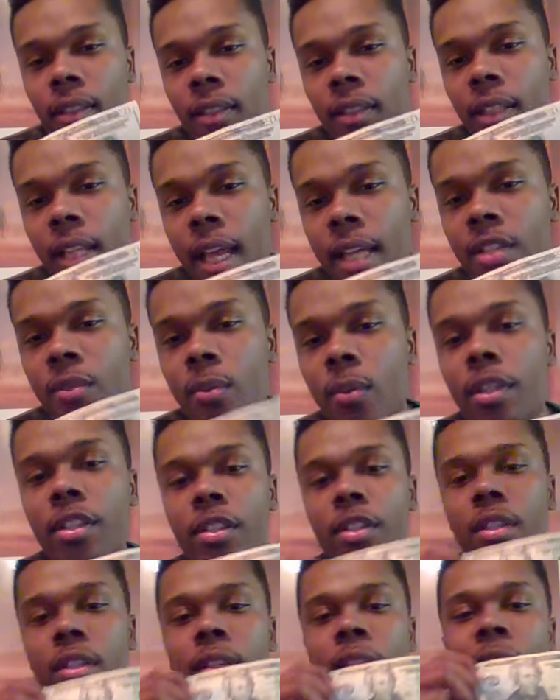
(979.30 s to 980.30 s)
That's
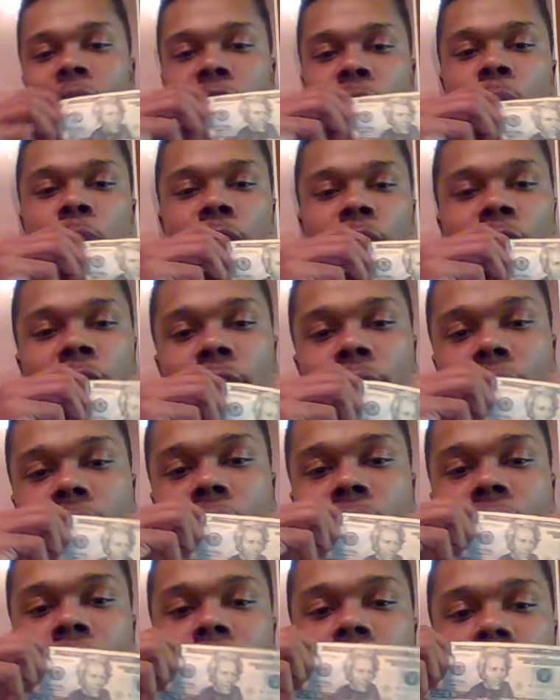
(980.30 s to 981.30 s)
what that's what
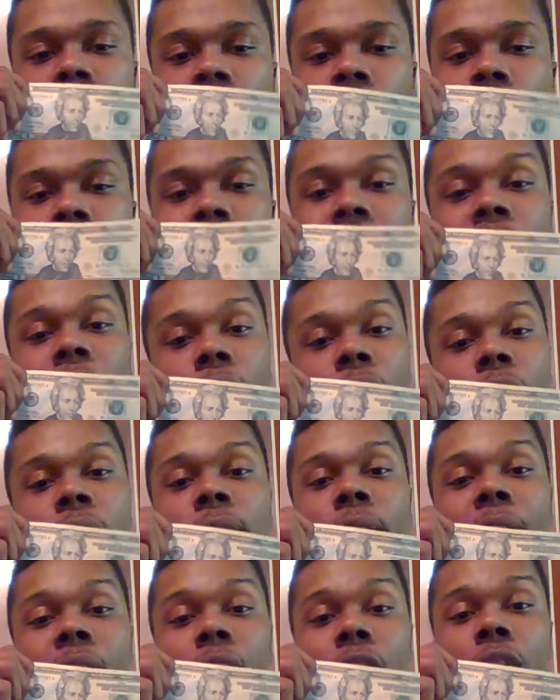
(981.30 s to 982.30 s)
gives your dollar its
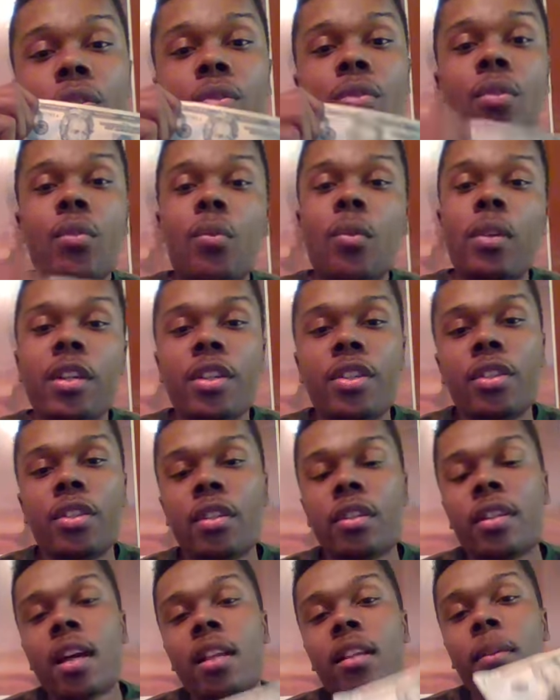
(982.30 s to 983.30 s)
value. What is
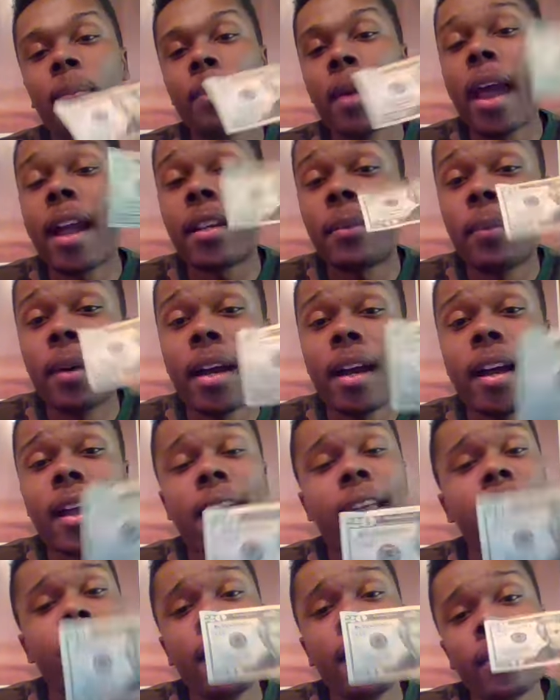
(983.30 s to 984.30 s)
your dollar backed
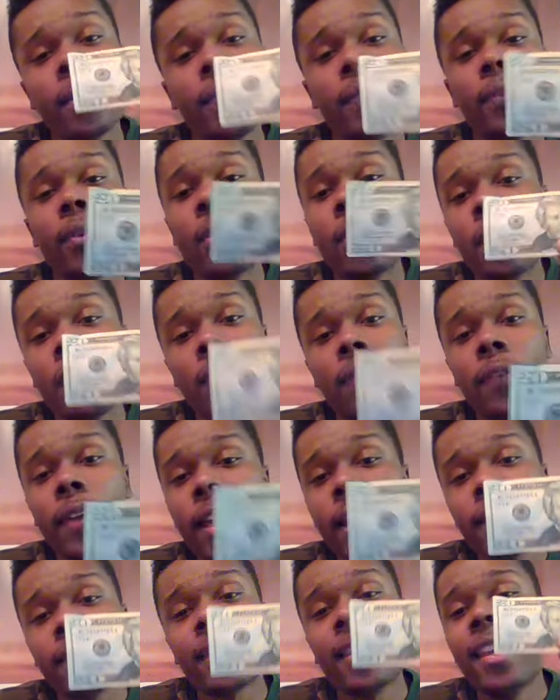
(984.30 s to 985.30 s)
by? The full
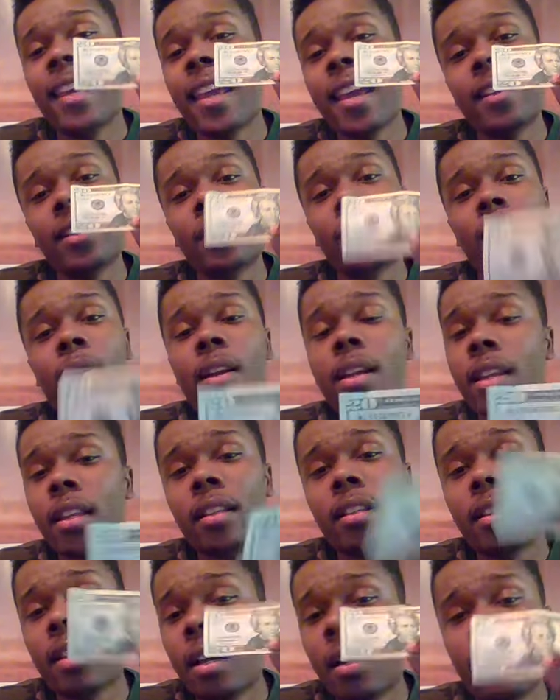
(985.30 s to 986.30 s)
faith and
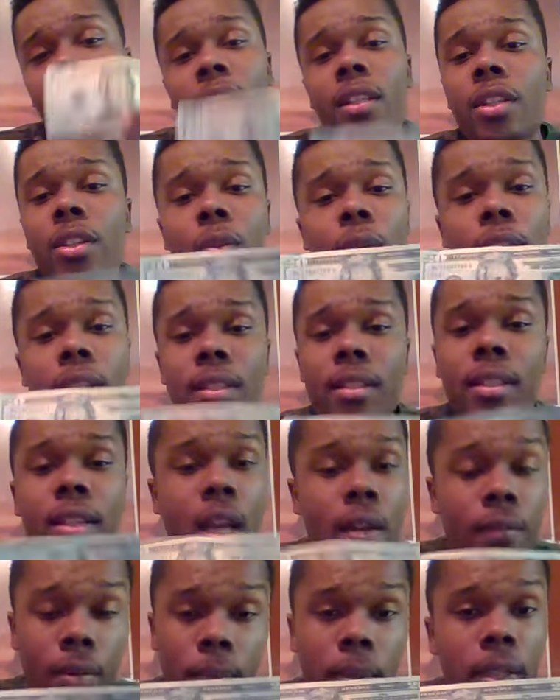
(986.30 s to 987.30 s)
credit of the U.S.
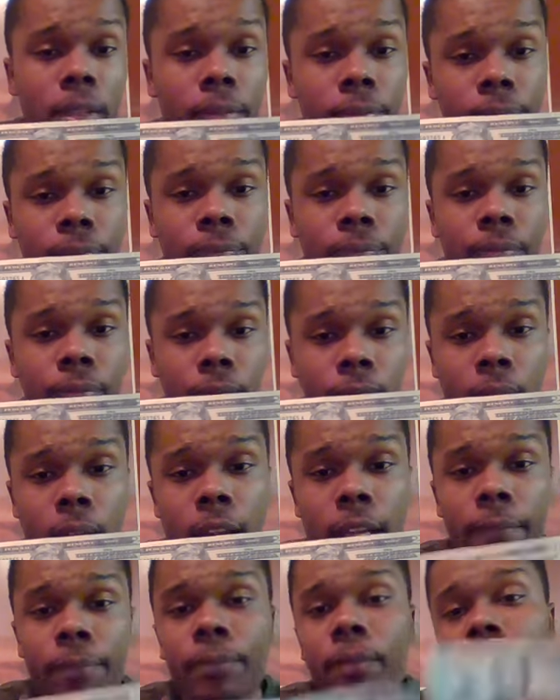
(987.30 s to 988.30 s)
government,
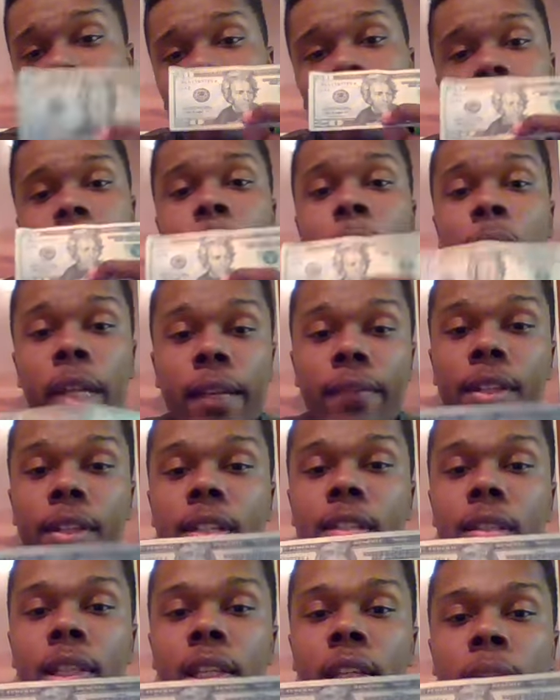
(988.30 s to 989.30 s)
right? It was
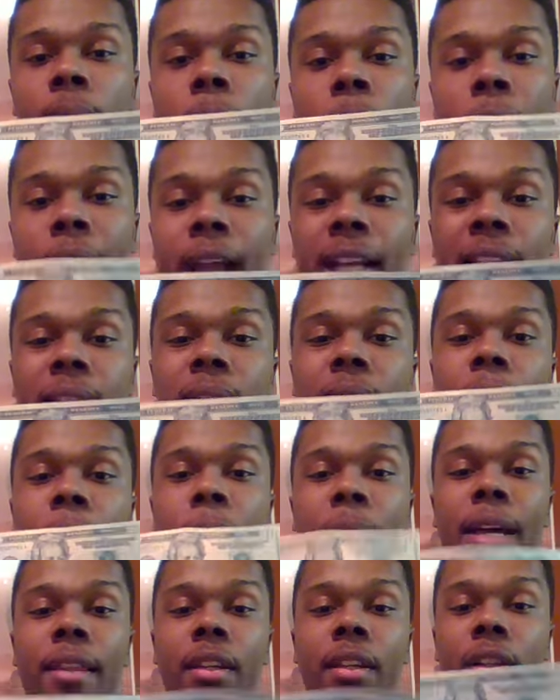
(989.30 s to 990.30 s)
previously backed
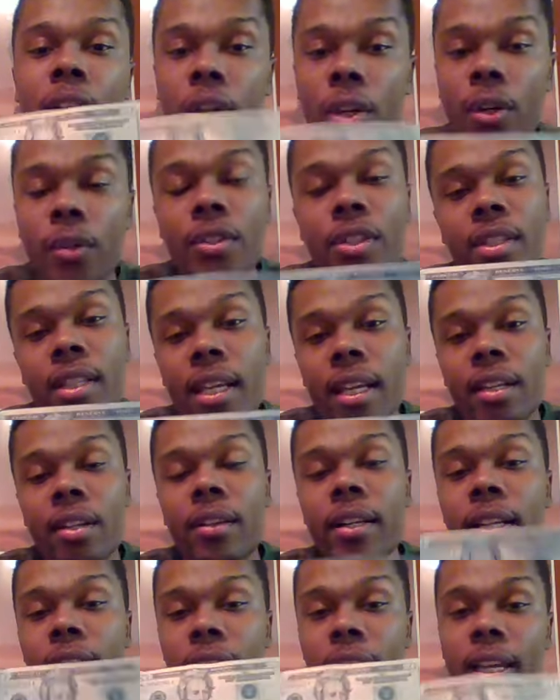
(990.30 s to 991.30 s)
by the gold
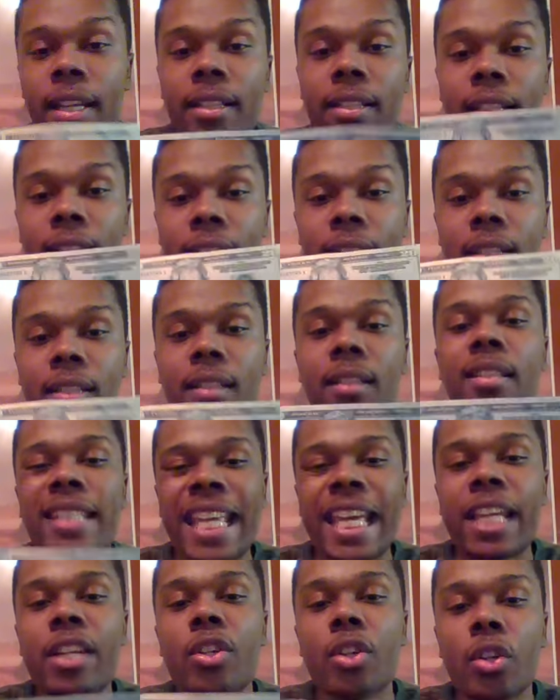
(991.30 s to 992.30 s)
standard in 19
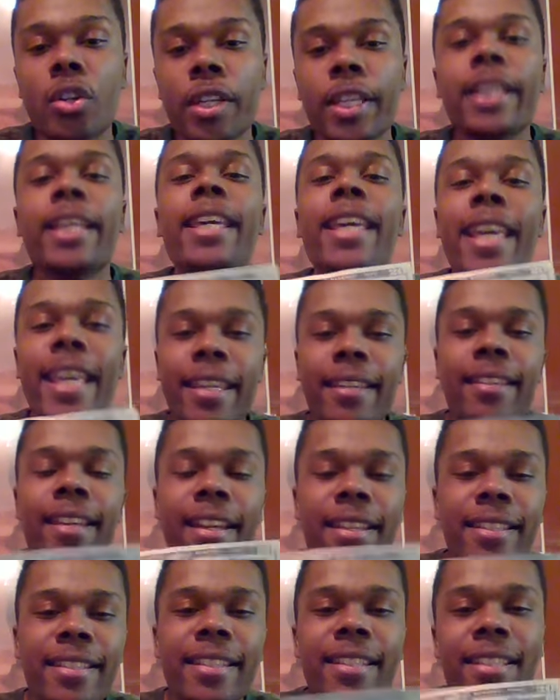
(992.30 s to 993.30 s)
standard in
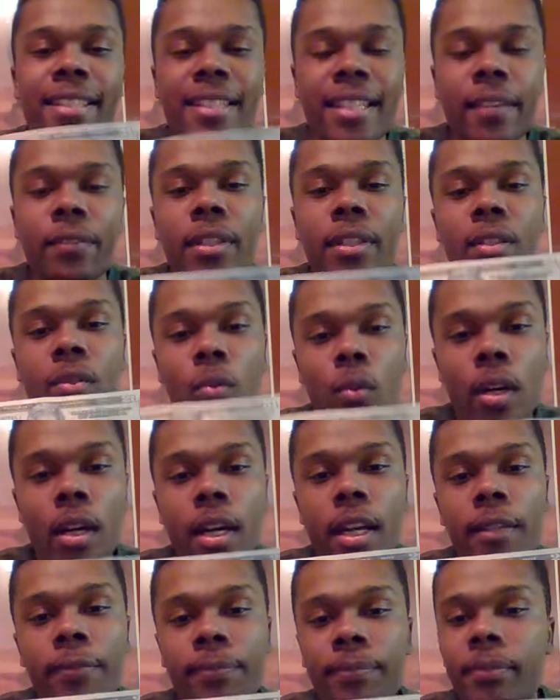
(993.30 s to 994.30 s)

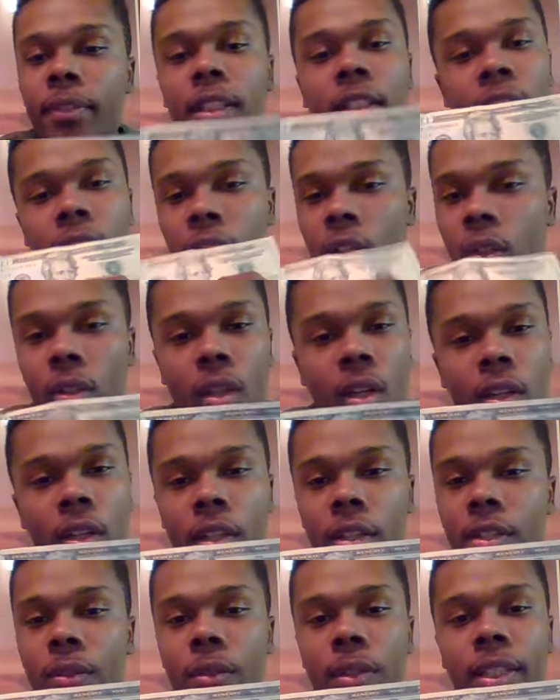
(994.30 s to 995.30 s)
1971. No
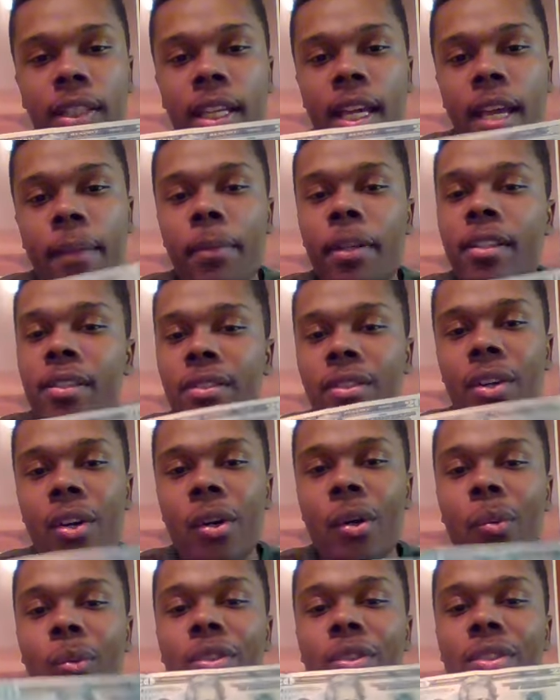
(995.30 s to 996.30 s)
longer doing that because
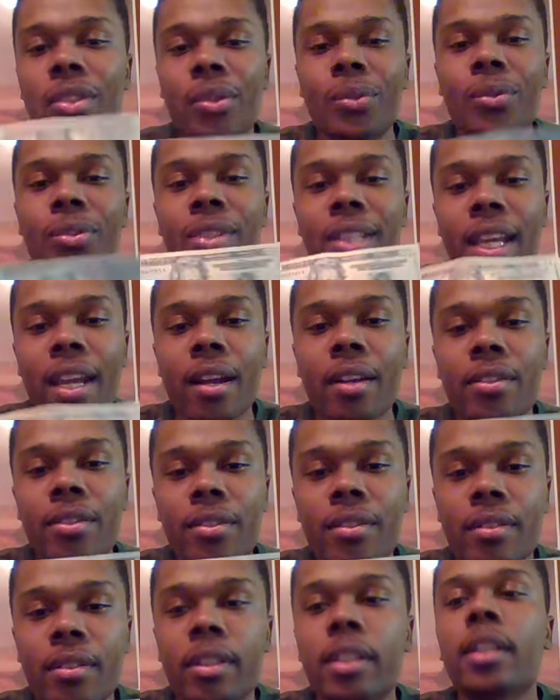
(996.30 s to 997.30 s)
gold was too
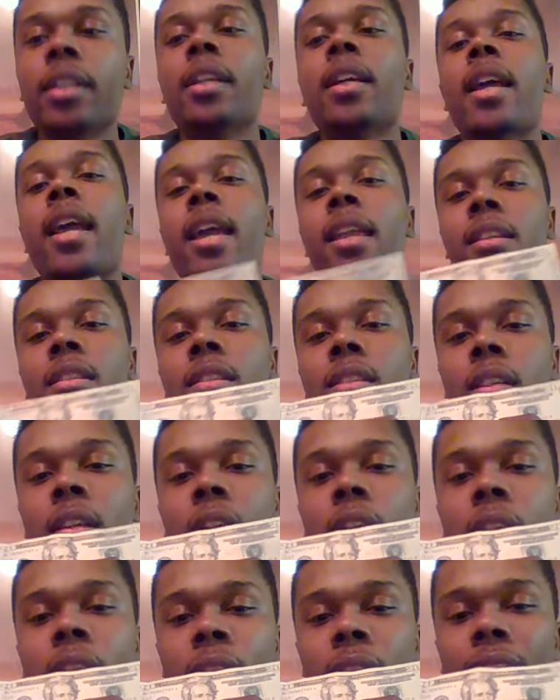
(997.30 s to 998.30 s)
scarce, and
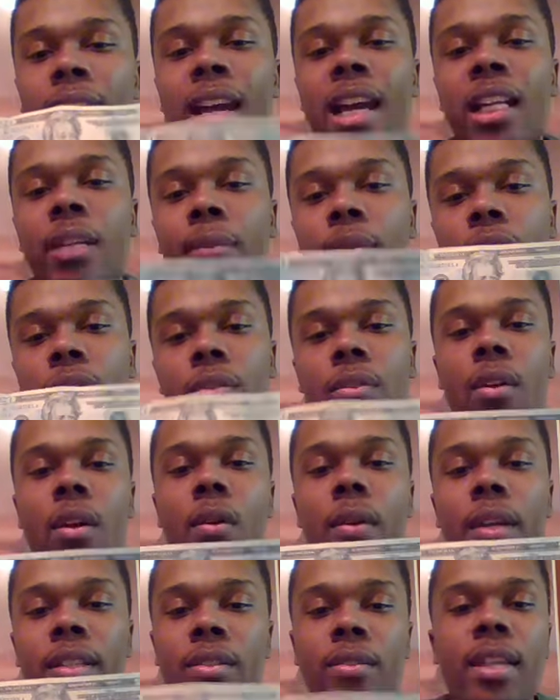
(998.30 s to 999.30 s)
to and the economy was
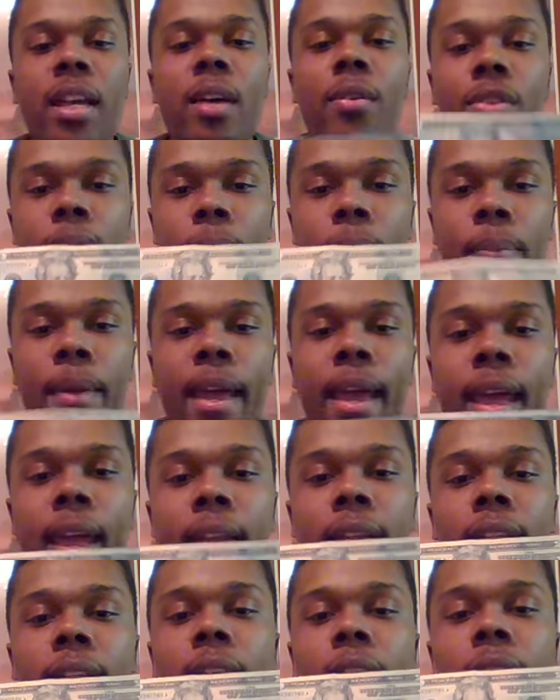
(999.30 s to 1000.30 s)
growing, so that was a
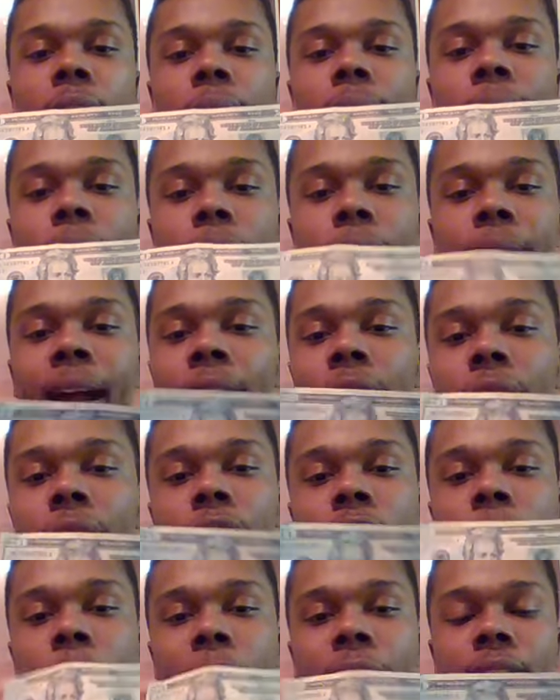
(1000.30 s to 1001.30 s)
bad um, model
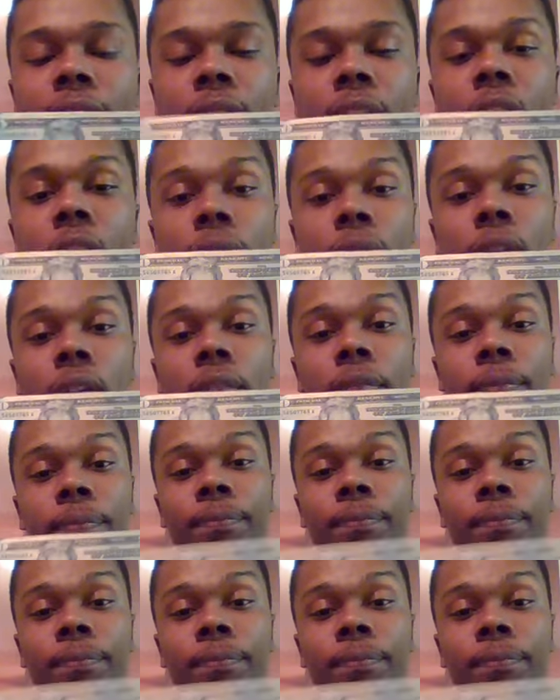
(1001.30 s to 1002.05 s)
to base it off of.